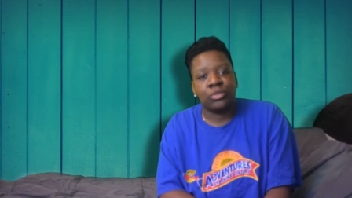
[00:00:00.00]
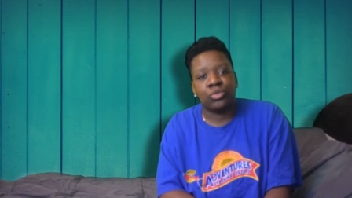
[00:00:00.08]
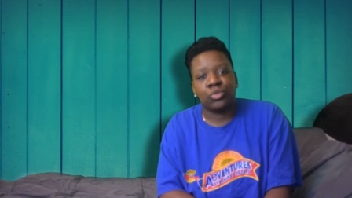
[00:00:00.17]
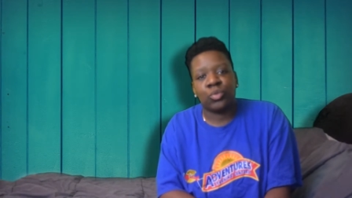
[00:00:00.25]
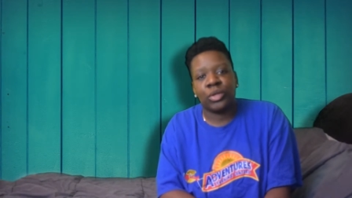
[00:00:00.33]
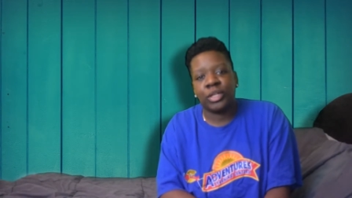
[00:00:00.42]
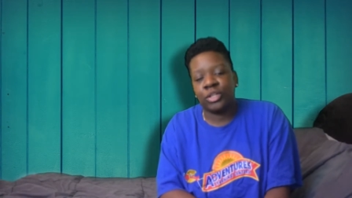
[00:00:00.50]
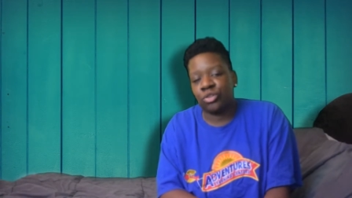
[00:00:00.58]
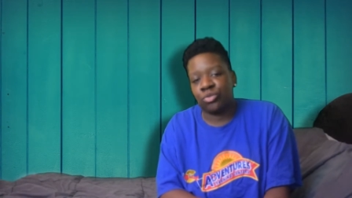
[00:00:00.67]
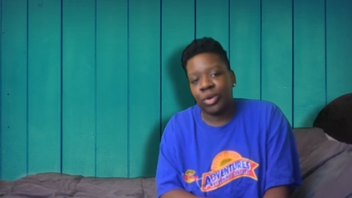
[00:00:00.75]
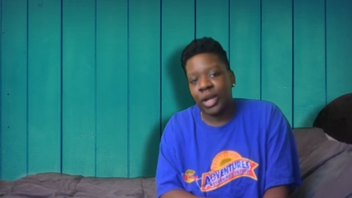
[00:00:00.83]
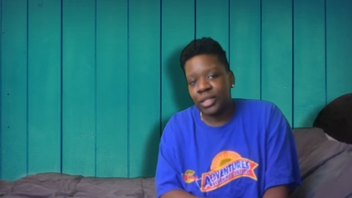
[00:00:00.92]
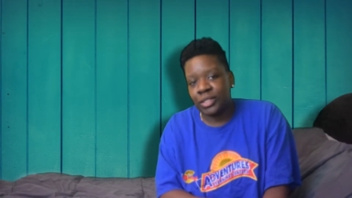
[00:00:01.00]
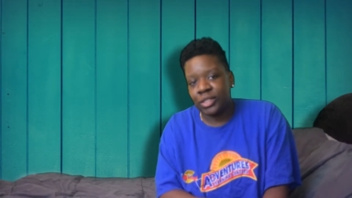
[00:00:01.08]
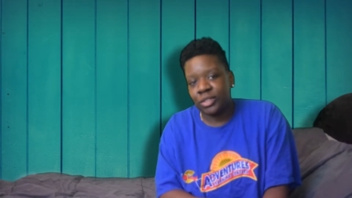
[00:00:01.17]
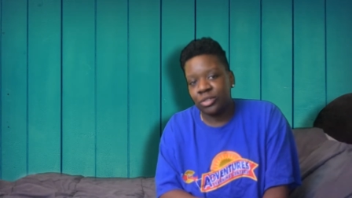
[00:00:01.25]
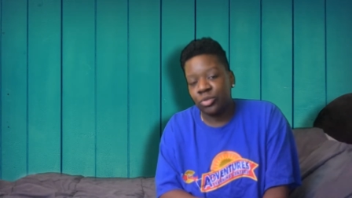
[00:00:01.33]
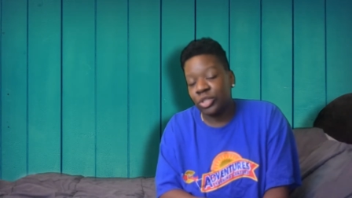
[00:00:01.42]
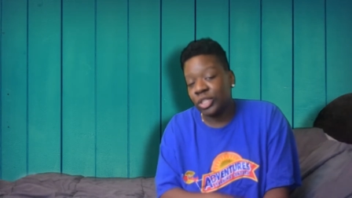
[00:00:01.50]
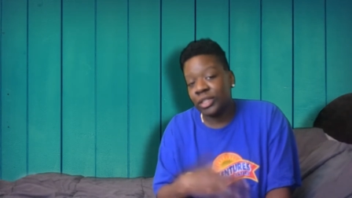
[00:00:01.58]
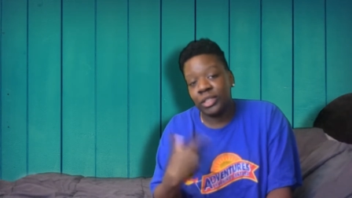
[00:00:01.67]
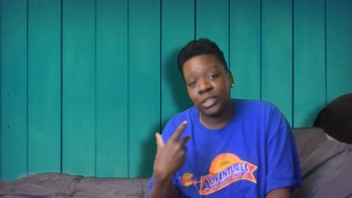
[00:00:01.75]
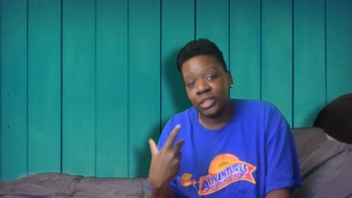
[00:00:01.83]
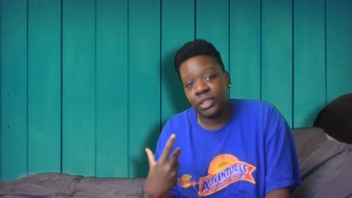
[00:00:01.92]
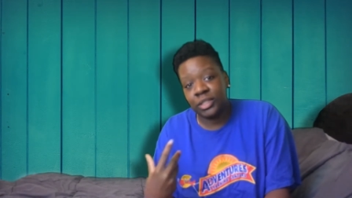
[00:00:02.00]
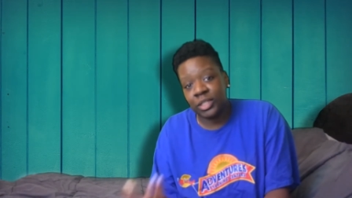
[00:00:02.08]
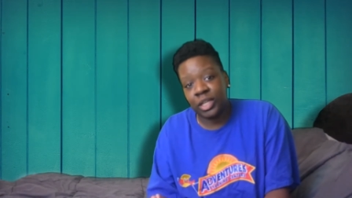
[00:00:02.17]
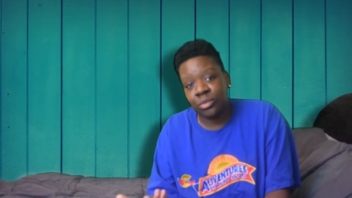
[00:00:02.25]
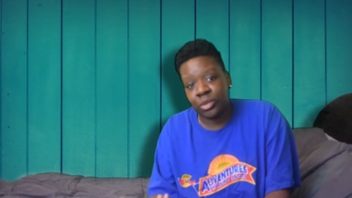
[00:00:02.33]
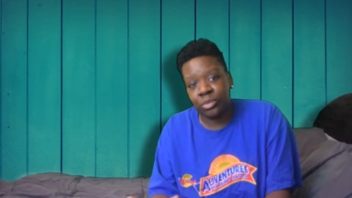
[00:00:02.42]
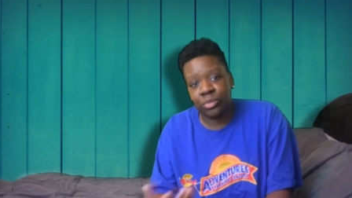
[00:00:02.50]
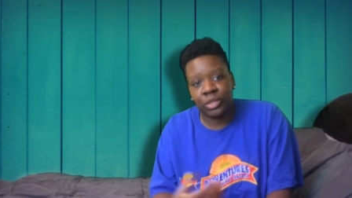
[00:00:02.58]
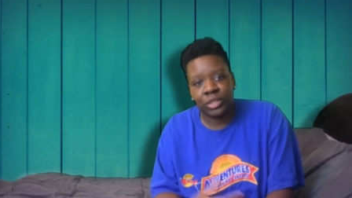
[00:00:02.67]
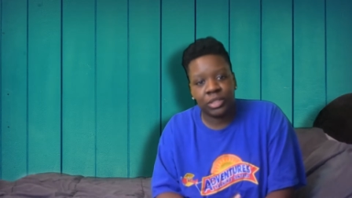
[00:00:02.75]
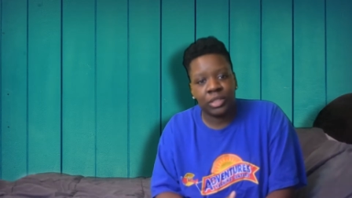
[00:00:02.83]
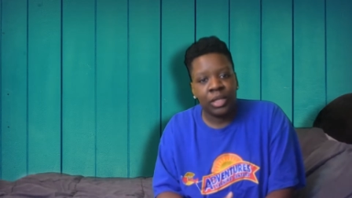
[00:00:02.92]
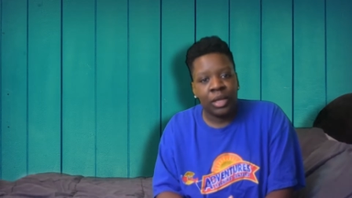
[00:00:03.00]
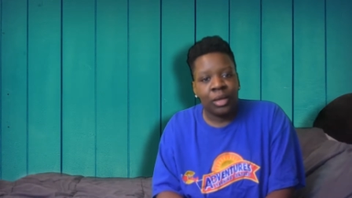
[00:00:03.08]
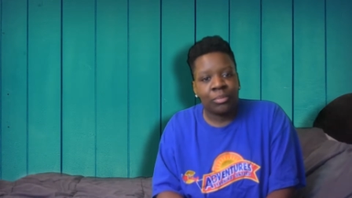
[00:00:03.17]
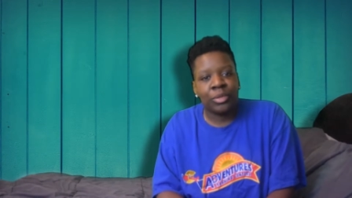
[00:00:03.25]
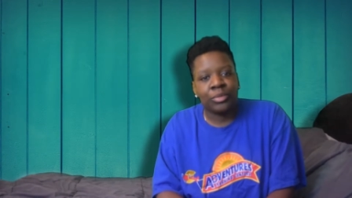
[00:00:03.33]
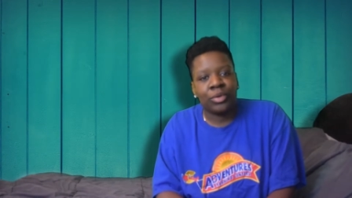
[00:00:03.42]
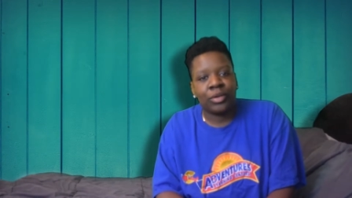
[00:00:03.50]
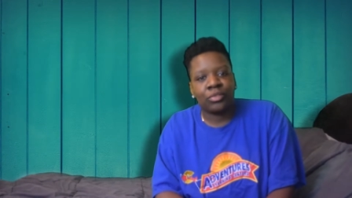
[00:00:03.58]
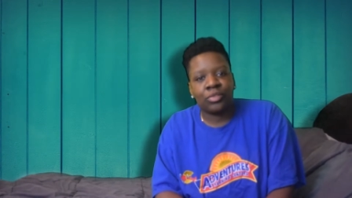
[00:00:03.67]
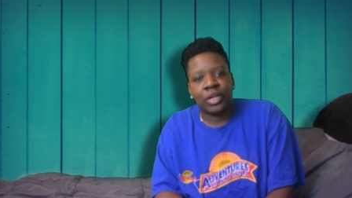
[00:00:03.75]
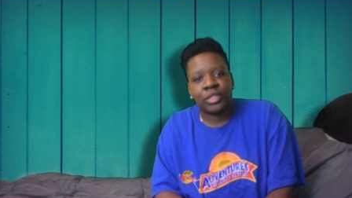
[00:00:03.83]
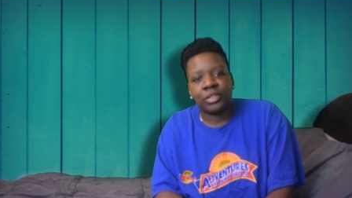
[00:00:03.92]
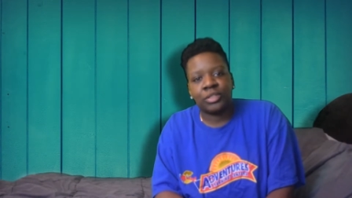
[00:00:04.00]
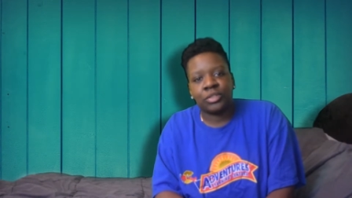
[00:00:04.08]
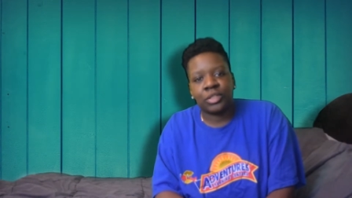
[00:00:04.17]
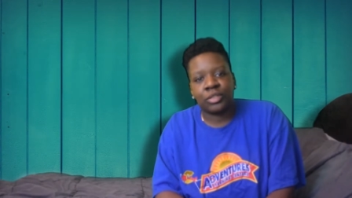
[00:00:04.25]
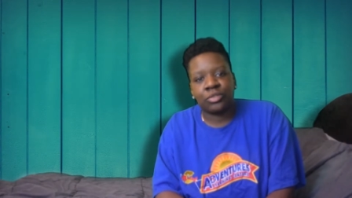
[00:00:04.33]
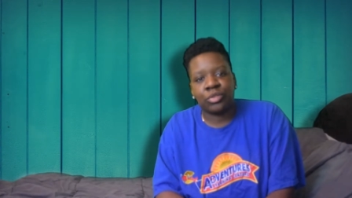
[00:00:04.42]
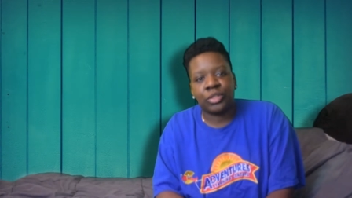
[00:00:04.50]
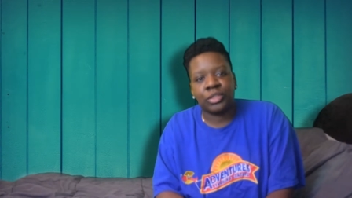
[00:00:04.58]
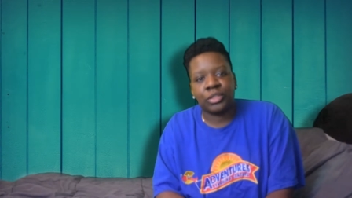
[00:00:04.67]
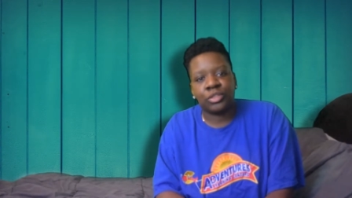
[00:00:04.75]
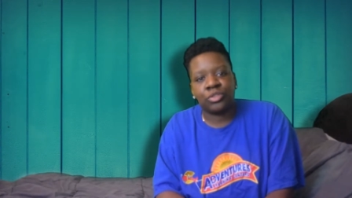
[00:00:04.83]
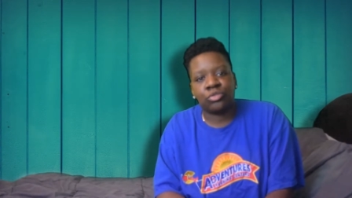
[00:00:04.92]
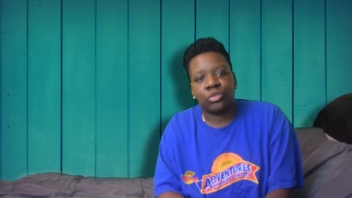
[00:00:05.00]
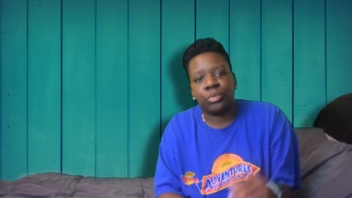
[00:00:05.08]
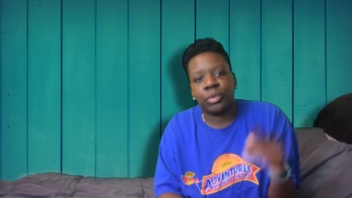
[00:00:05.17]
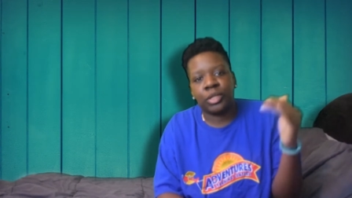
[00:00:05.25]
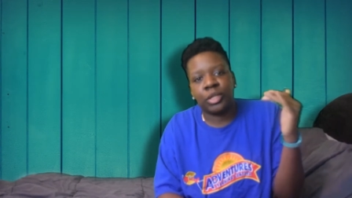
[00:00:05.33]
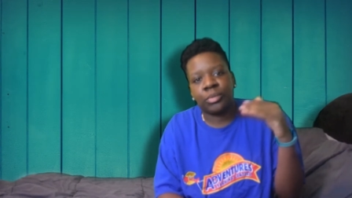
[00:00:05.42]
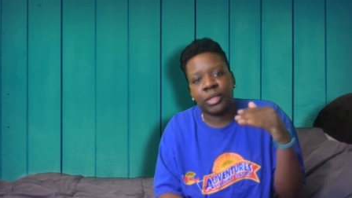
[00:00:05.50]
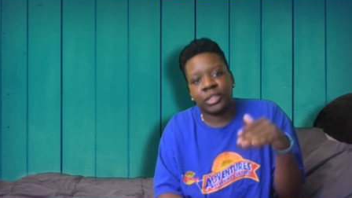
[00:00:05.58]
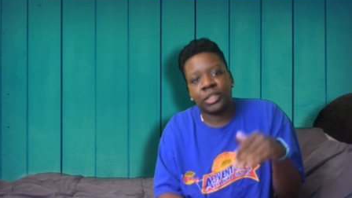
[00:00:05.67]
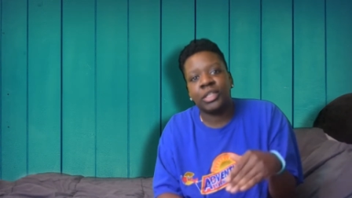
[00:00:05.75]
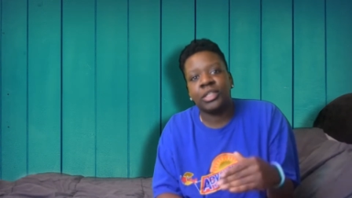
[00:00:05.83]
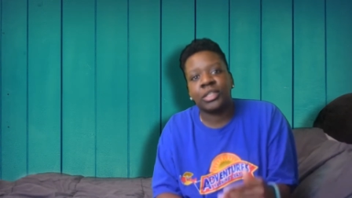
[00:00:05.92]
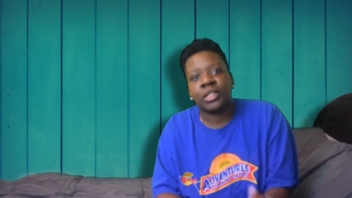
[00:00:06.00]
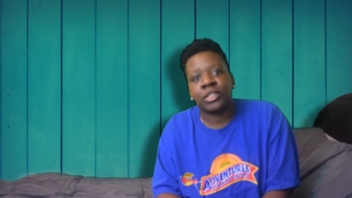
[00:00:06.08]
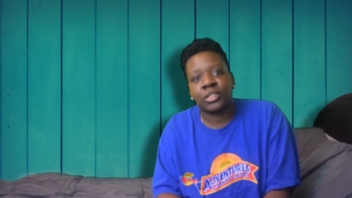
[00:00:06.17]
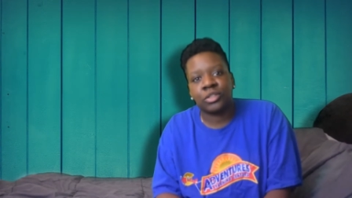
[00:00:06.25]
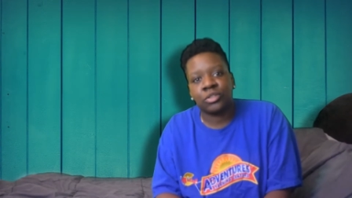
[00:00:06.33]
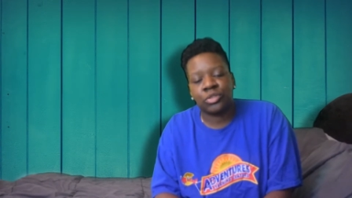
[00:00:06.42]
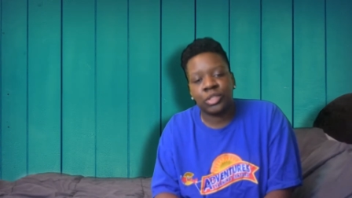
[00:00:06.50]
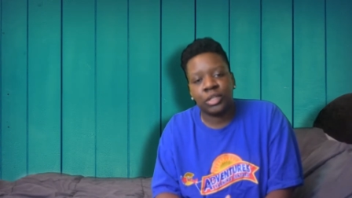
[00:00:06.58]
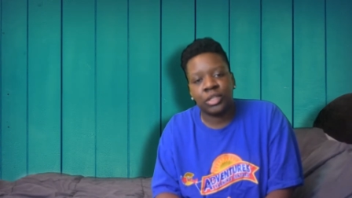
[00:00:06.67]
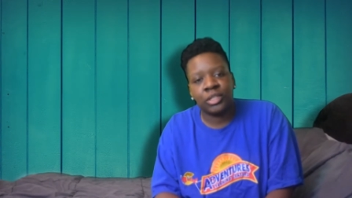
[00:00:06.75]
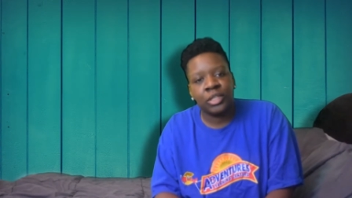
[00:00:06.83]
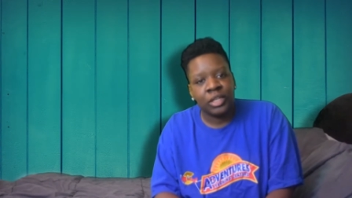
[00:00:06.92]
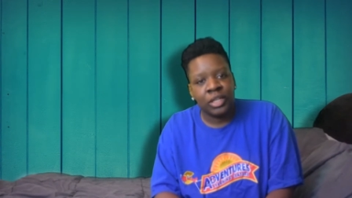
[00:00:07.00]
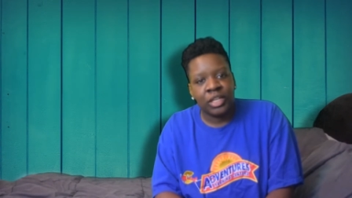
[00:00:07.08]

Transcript: It was one at a garage sale, which I didn't see this coming, but people have garage sales on Craigslist usually put up like the key things that they're selling.